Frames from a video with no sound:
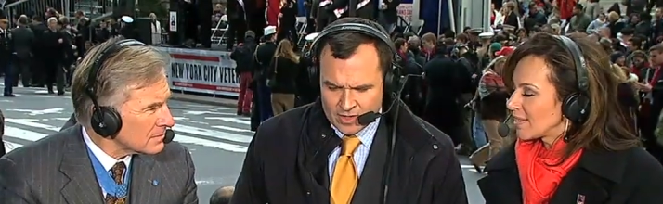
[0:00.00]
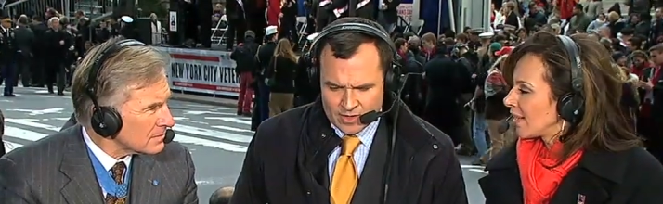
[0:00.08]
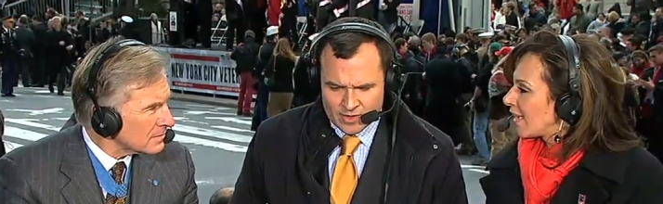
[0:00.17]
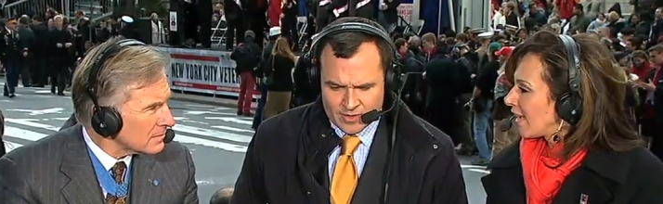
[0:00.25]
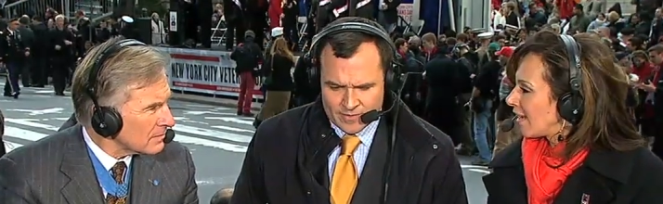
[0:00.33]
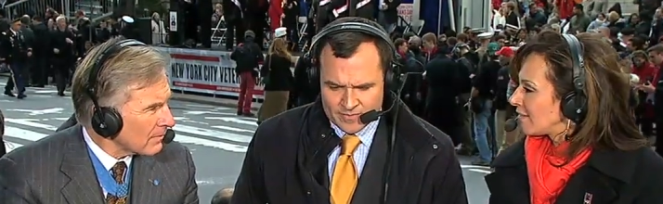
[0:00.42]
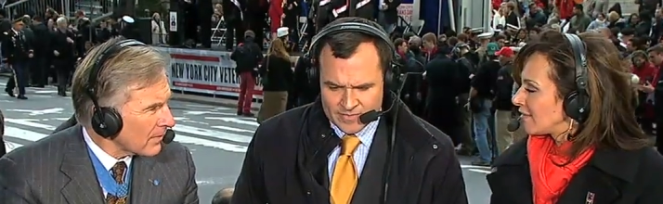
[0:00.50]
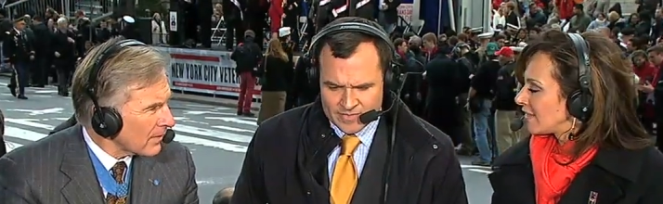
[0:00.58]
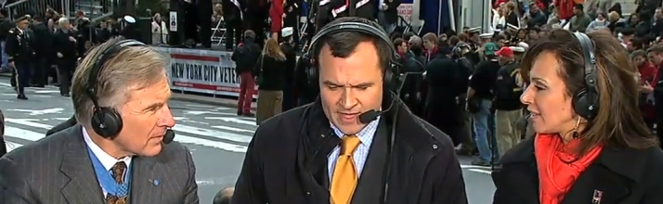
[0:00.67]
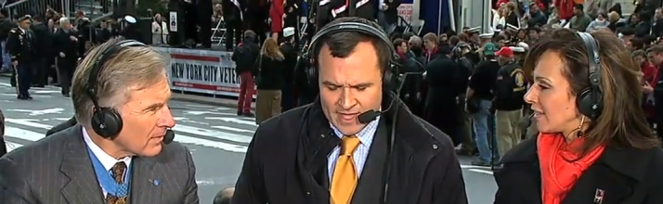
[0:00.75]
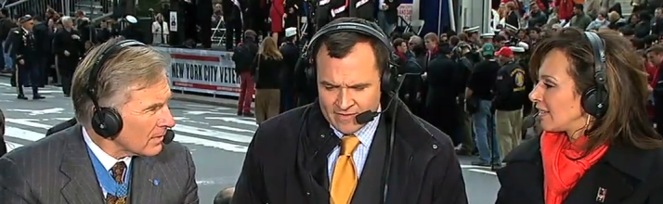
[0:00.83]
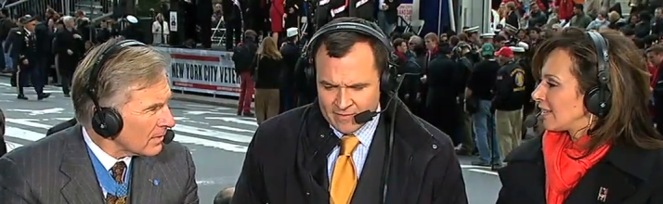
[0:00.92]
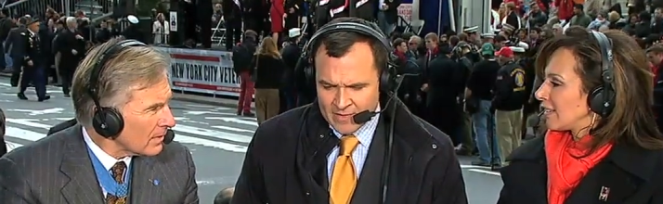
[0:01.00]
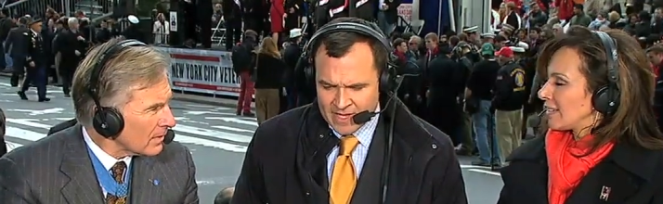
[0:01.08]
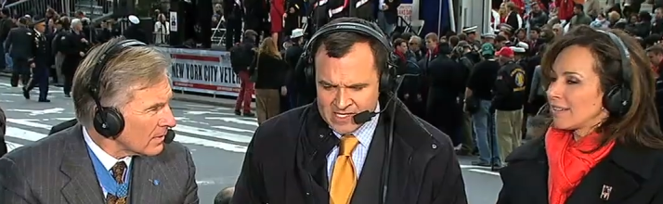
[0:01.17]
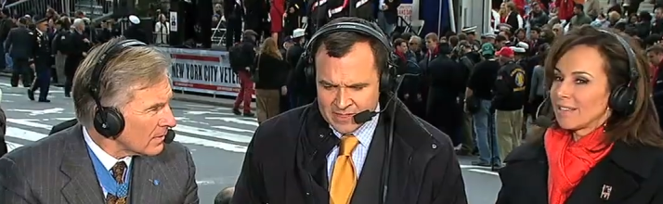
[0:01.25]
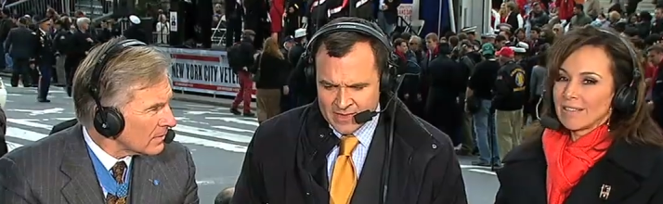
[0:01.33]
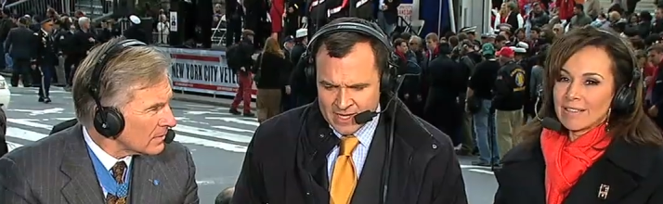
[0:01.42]
Speaker 1: they have. They have
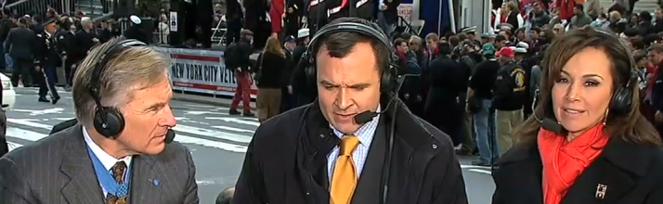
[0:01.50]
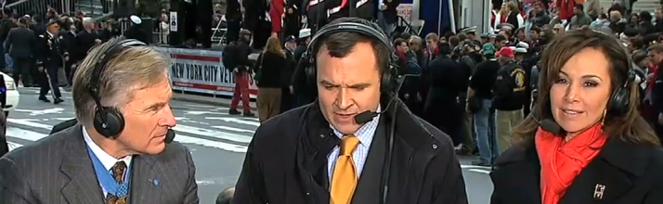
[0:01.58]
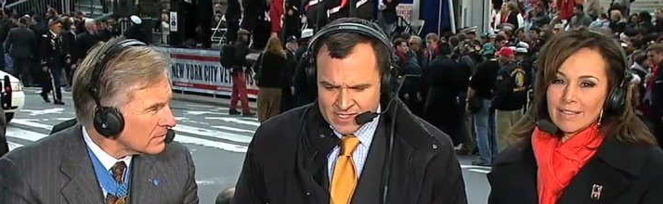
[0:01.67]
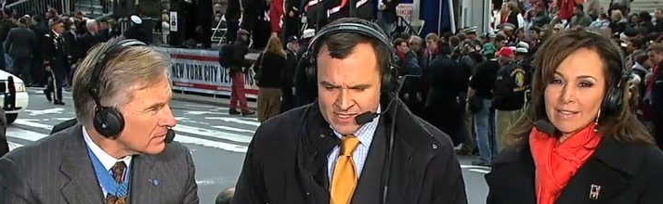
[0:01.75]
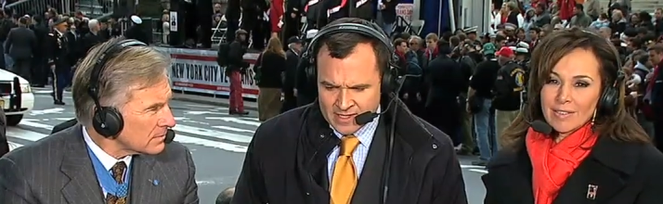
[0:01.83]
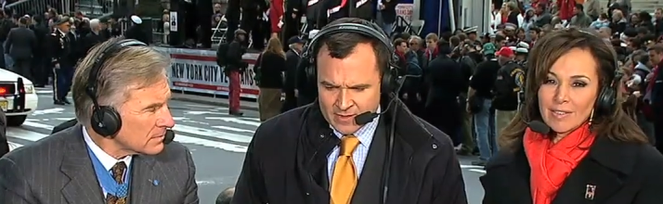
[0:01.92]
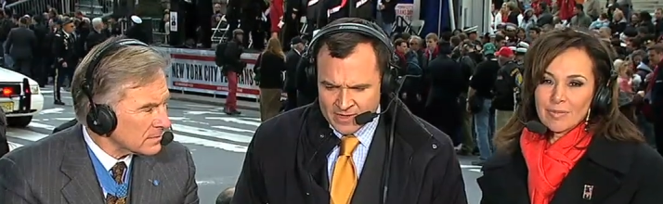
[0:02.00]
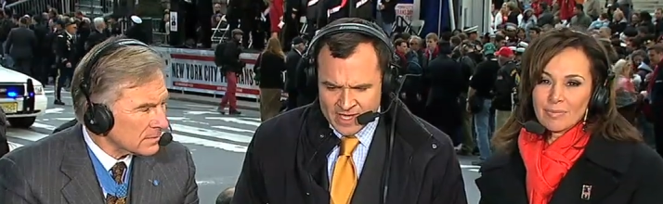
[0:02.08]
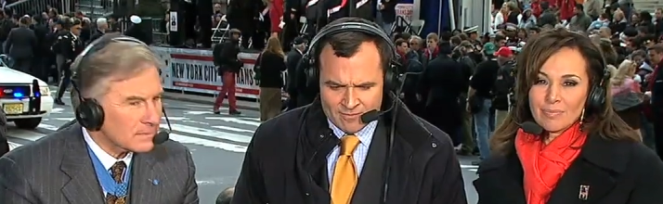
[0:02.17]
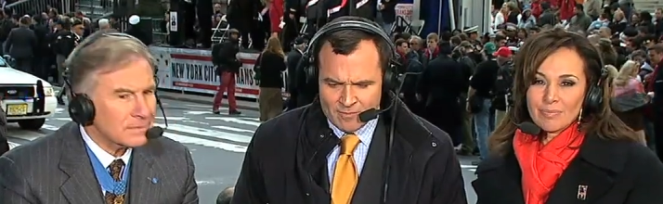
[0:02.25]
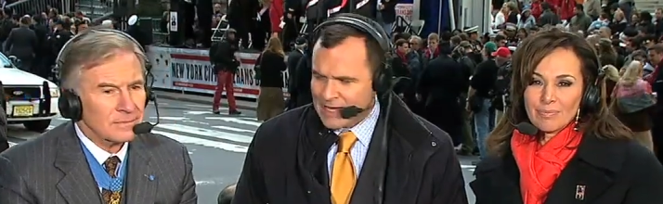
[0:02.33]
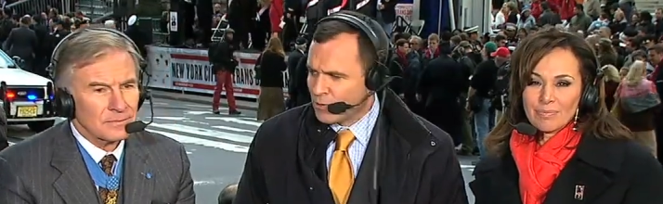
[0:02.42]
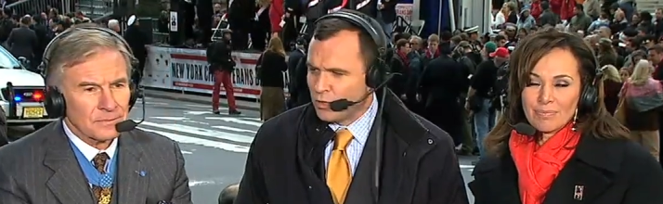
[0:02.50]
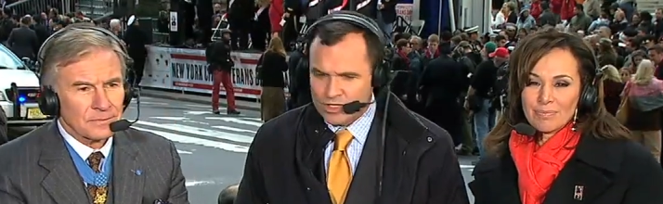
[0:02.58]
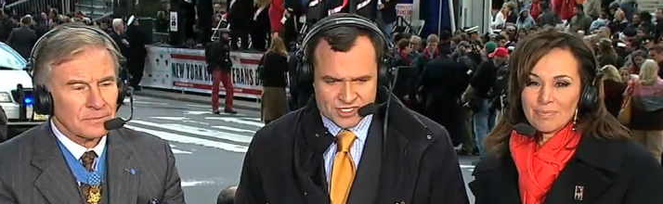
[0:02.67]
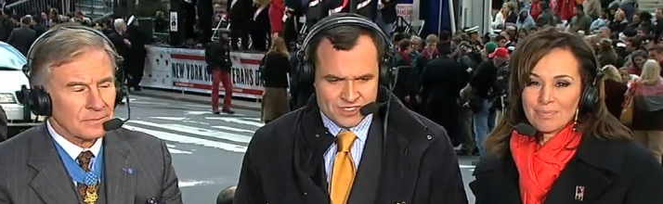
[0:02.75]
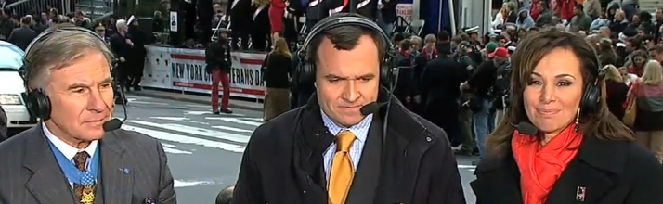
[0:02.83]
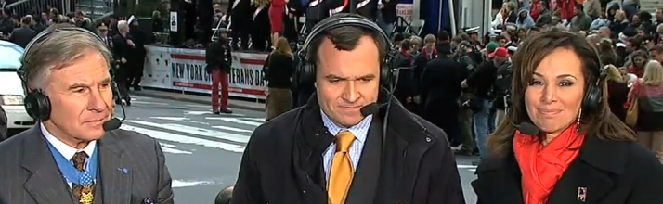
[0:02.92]
amazing backgrounds, and then we have Mike Woods,